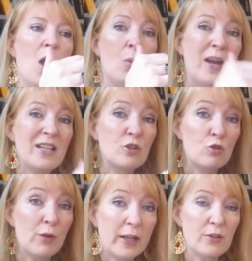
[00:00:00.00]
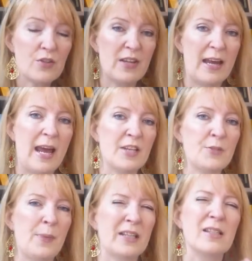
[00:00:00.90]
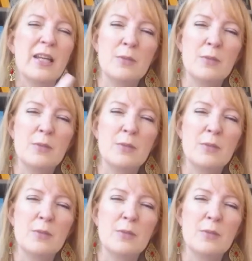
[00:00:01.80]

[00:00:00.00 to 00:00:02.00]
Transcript: When it triggers that aspect,